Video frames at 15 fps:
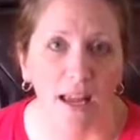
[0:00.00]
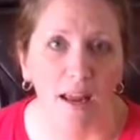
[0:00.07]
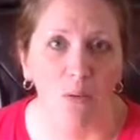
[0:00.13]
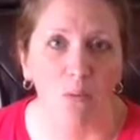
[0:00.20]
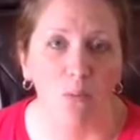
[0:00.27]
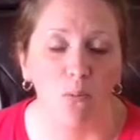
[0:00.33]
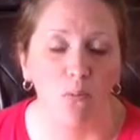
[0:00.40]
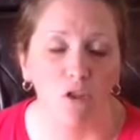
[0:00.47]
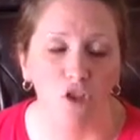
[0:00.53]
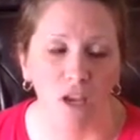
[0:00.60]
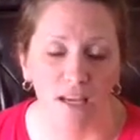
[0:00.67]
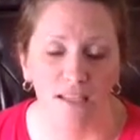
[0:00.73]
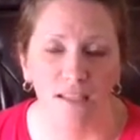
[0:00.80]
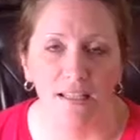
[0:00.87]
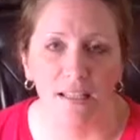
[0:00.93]
and
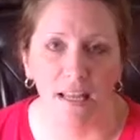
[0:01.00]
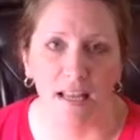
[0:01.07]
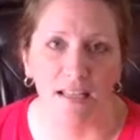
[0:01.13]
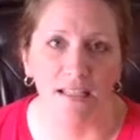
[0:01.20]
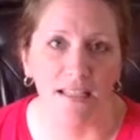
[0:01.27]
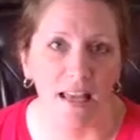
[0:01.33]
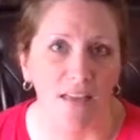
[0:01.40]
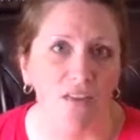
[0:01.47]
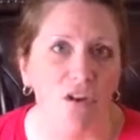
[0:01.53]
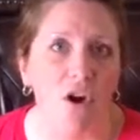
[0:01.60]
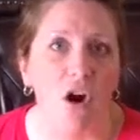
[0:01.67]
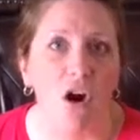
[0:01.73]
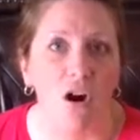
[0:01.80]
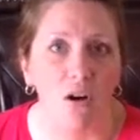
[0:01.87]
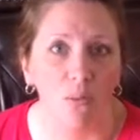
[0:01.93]
Jason and I sat in the
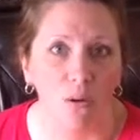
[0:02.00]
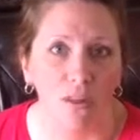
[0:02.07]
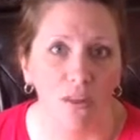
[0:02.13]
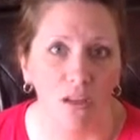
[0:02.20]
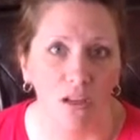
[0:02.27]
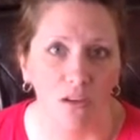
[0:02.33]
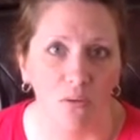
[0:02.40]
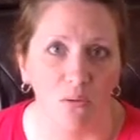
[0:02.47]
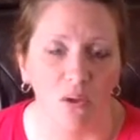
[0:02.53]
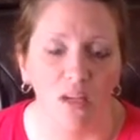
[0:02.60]
car with you.